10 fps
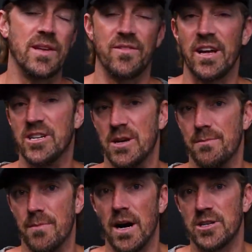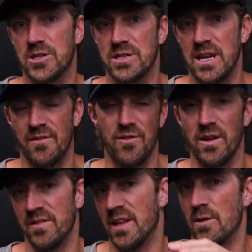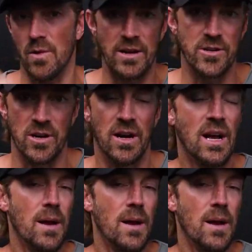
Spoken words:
inflation much different than a renter,